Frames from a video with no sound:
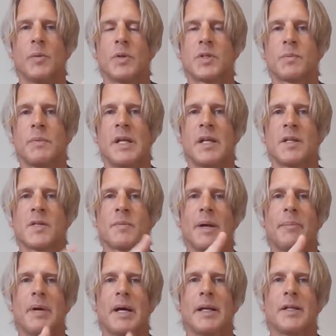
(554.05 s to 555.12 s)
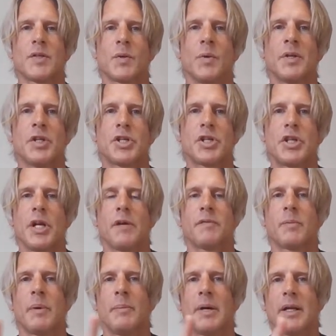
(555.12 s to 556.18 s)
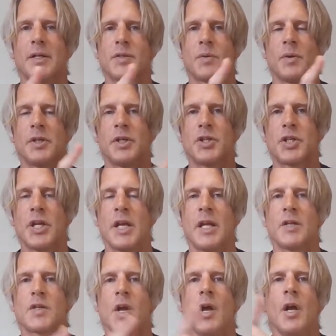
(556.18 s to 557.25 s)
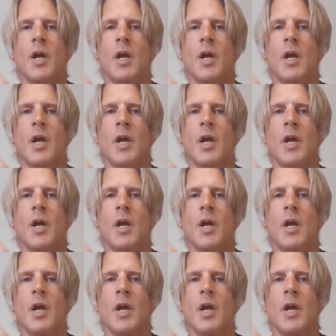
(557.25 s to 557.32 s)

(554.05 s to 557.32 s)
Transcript: which means my body's going to shift, my body's going to change,